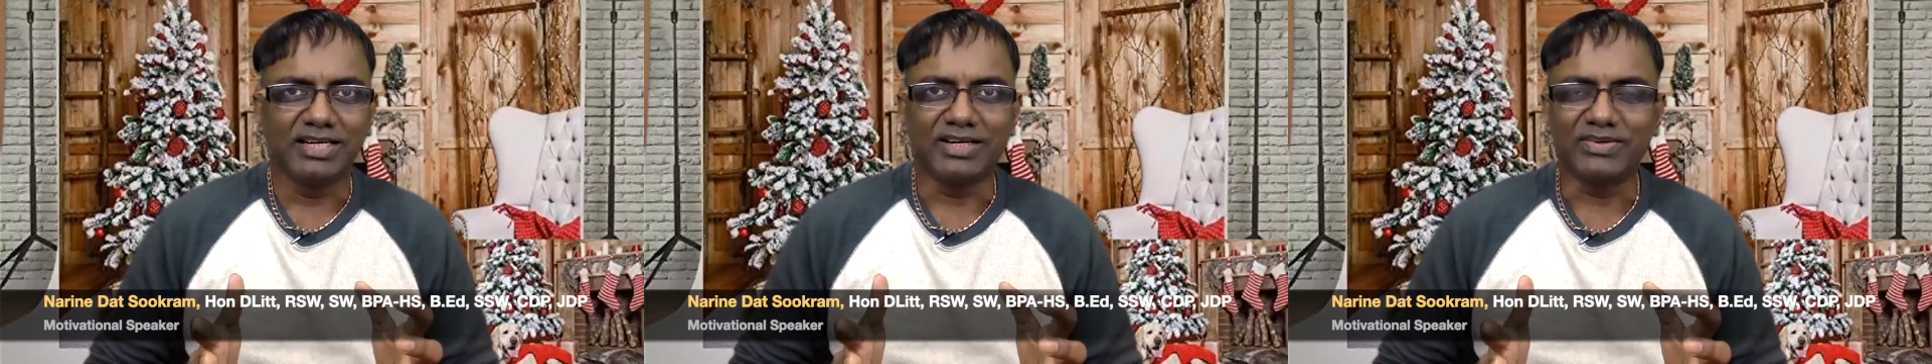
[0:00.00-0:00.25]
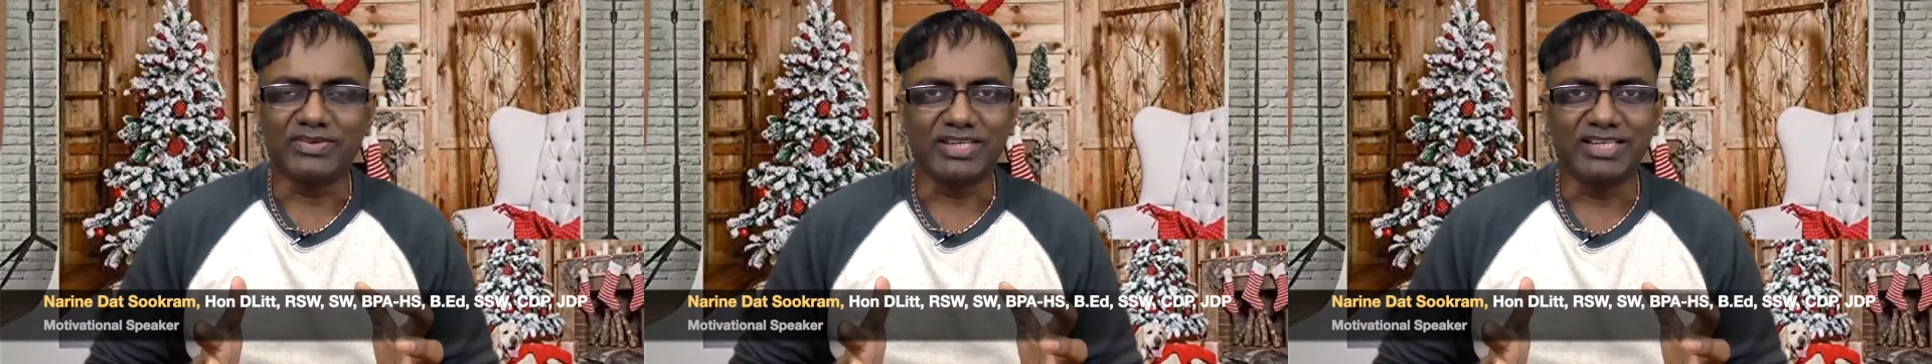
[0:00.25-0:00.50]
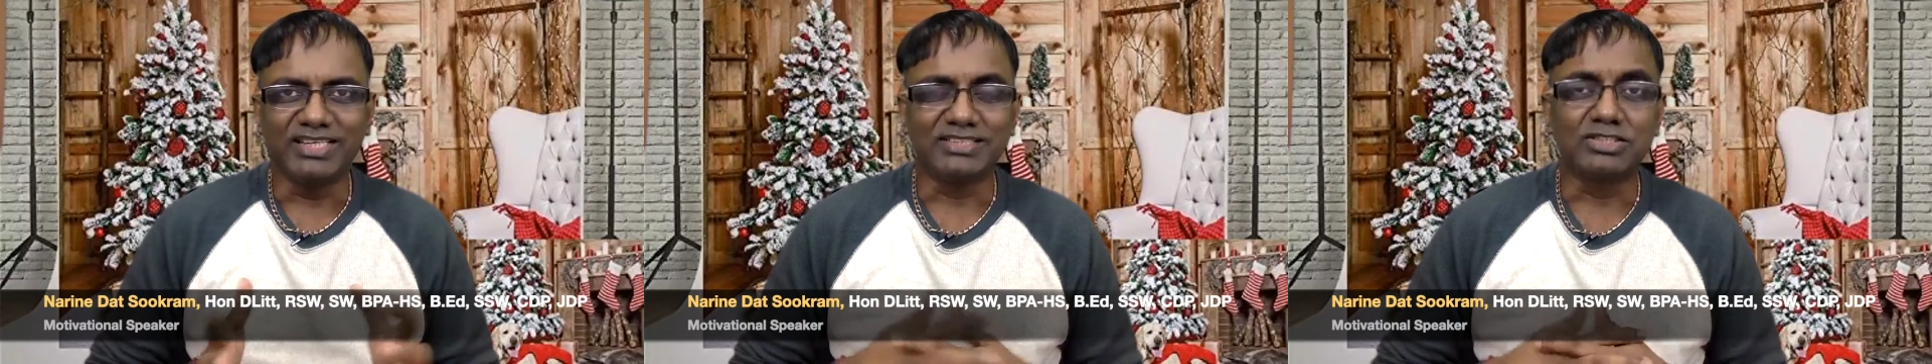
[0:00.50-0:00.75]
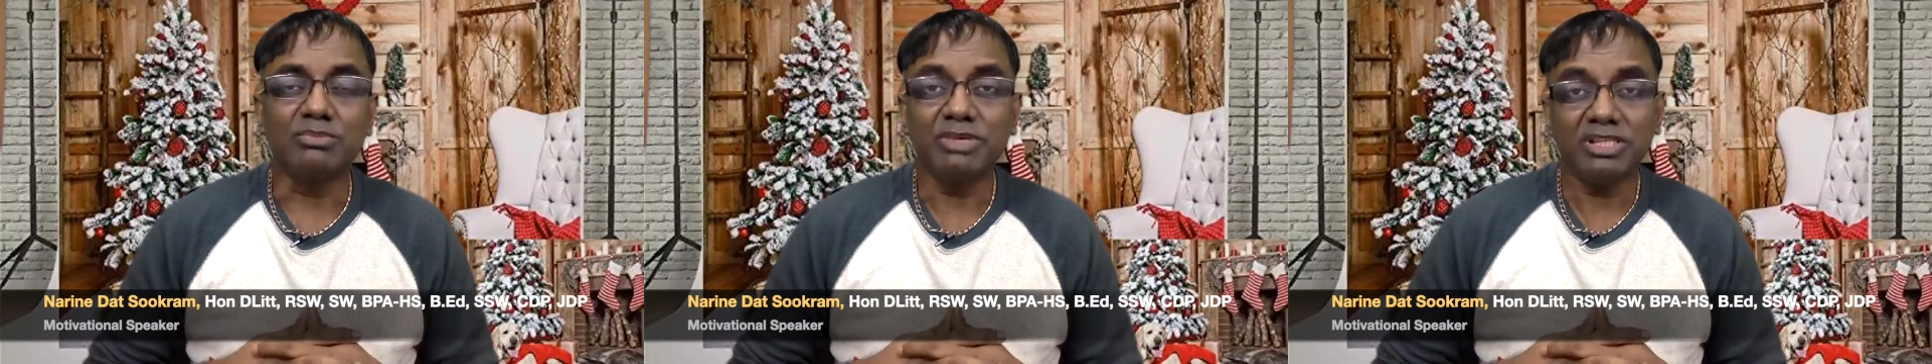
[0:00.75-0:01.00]
All right.
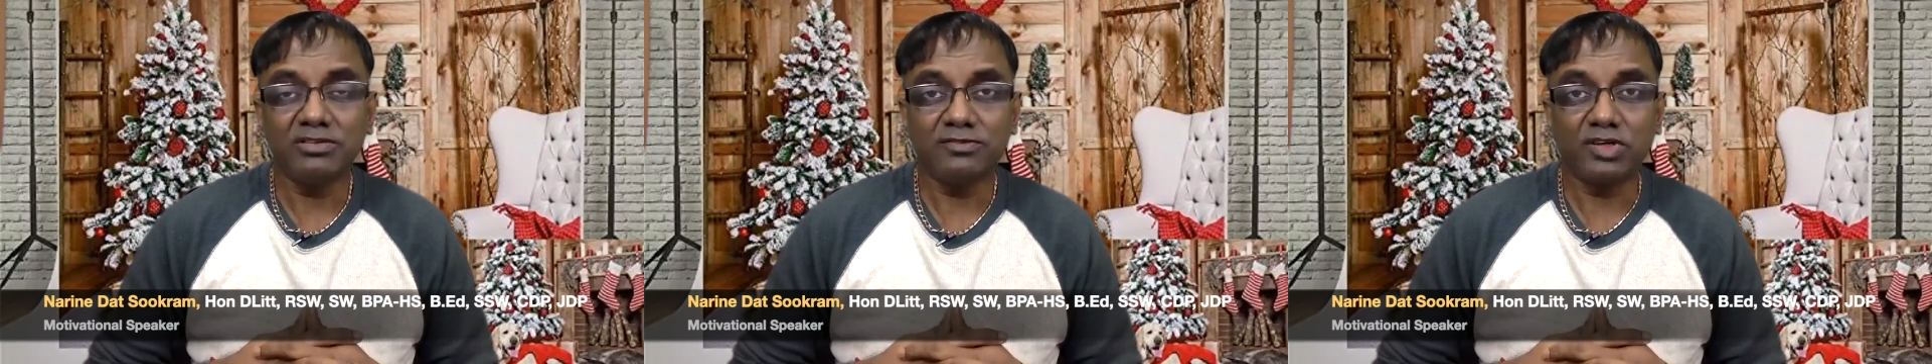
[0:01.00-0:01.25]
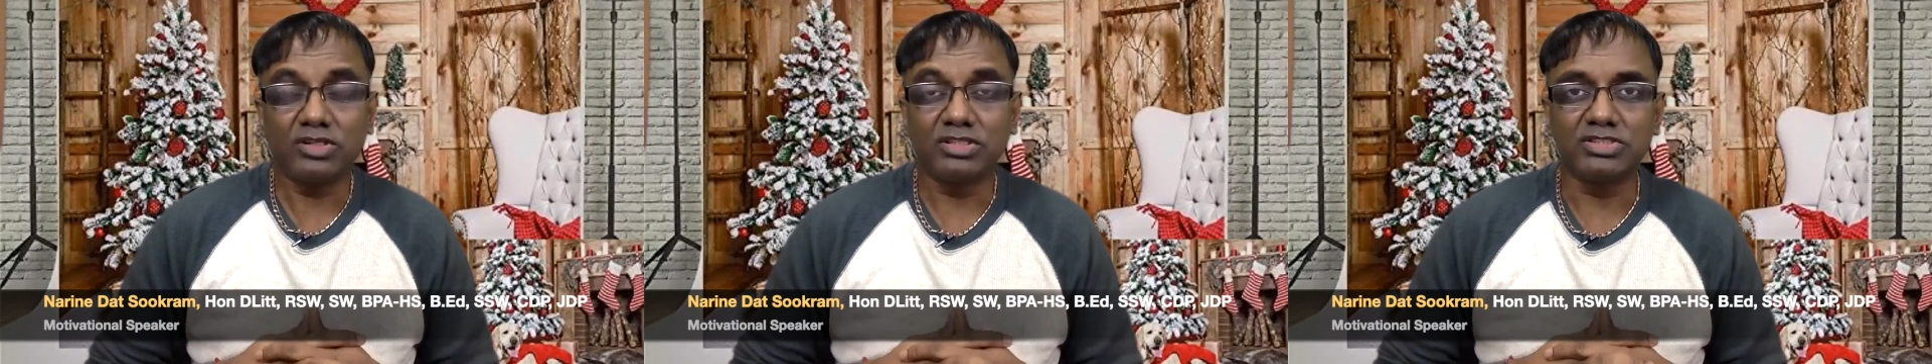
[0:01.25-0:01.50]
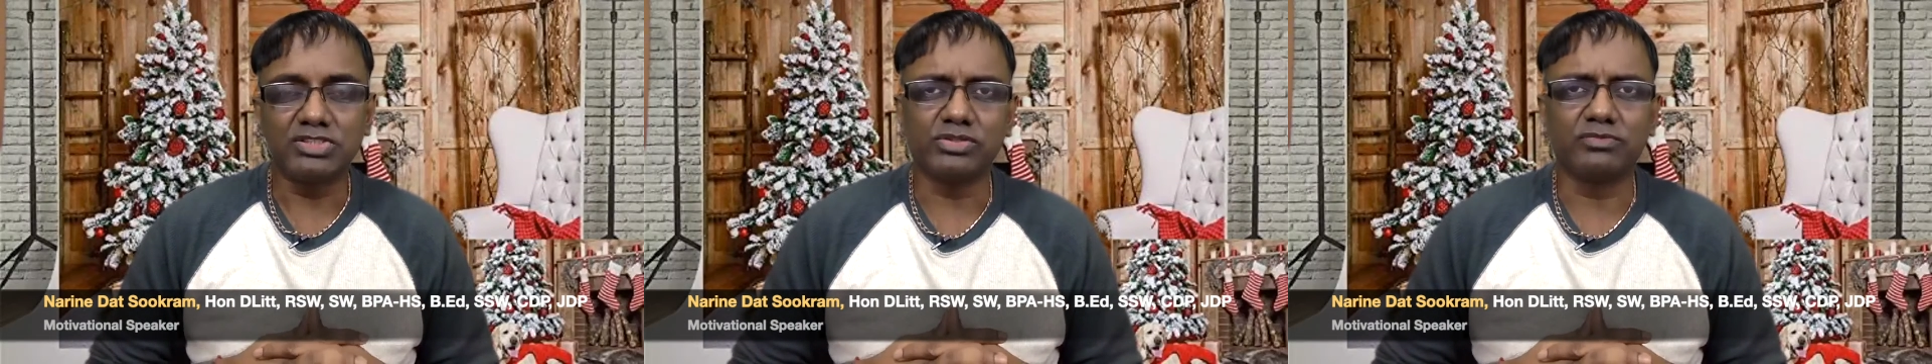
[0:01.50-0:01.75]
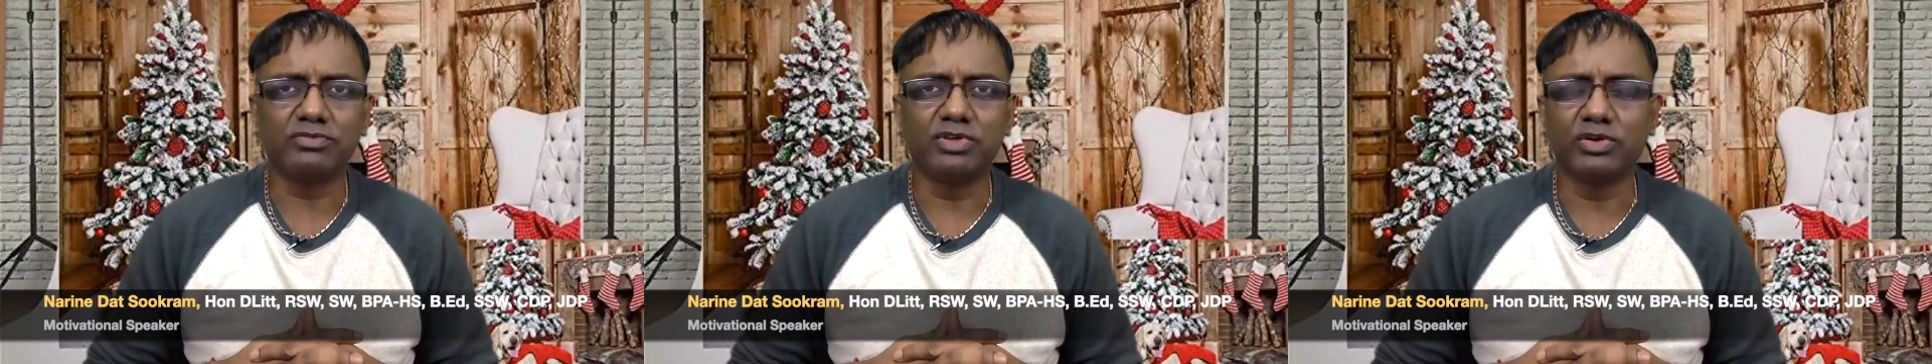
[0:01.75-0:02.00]
So, my dear fellow
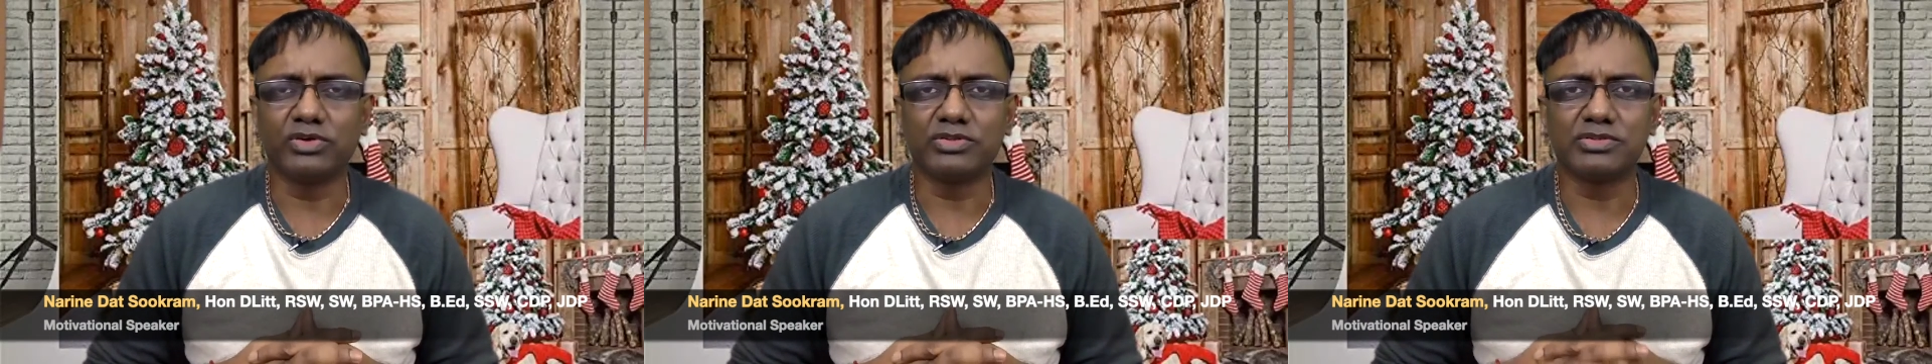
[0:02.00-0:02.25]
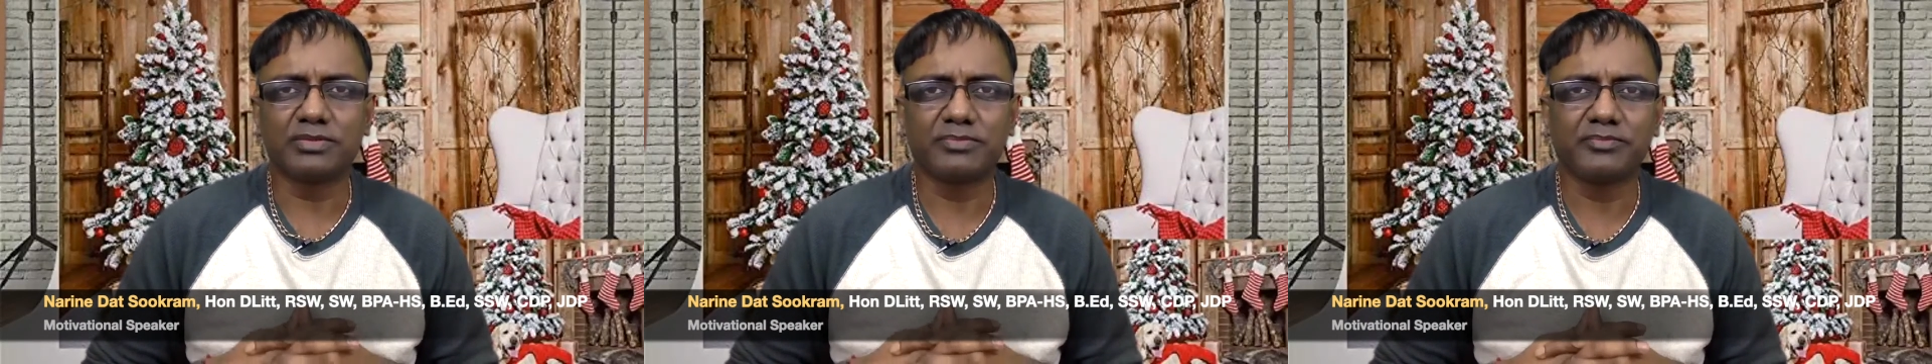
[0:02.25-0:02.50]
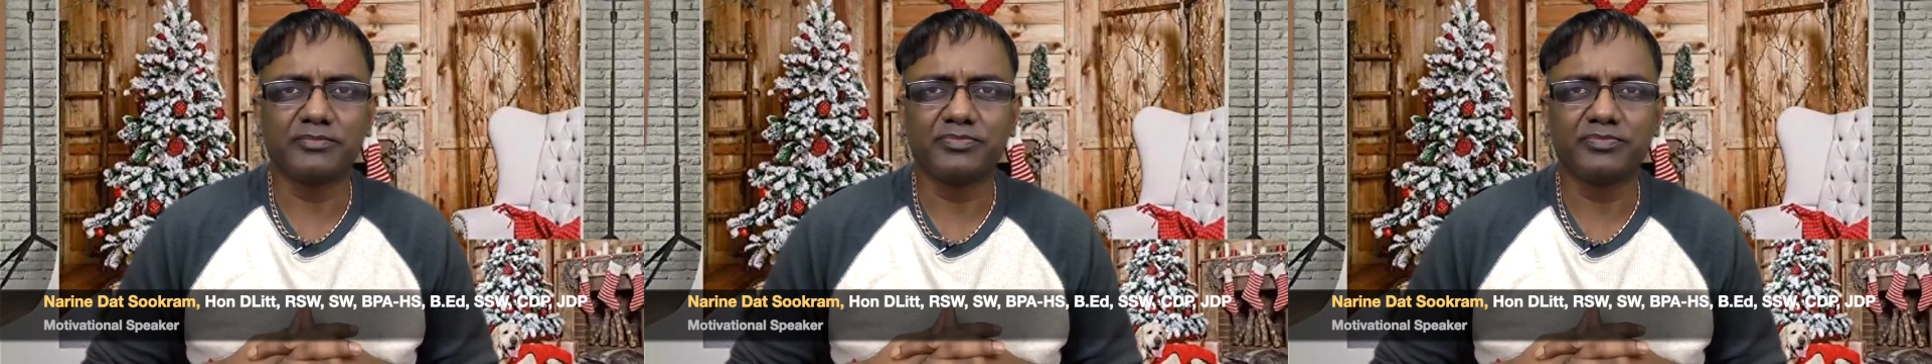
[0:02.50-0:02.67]
listeners and viewers,